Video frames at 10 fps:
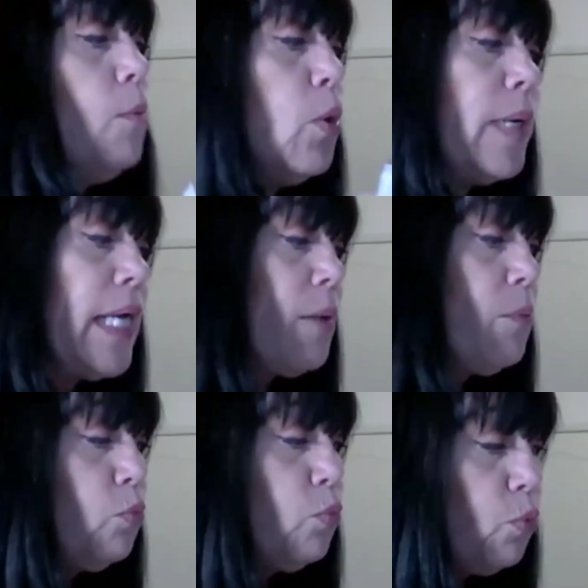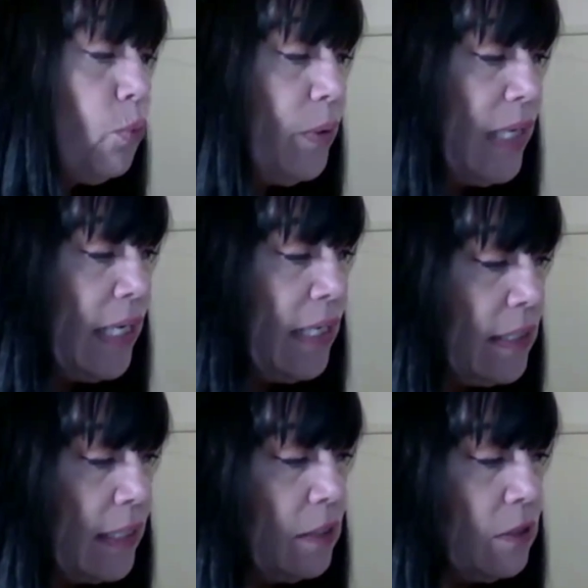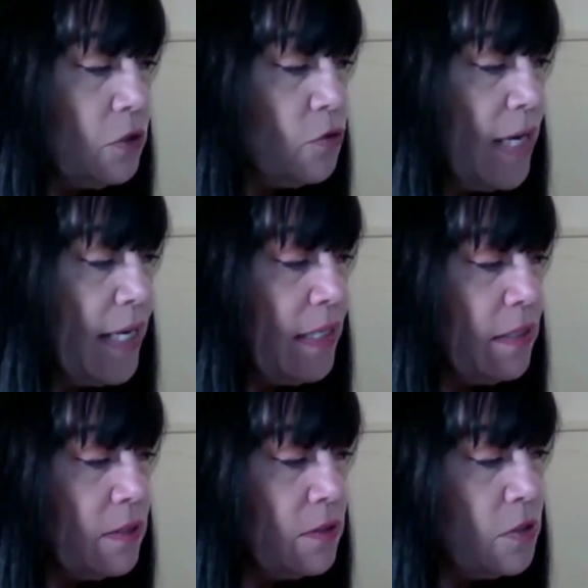Well, when I'm really trying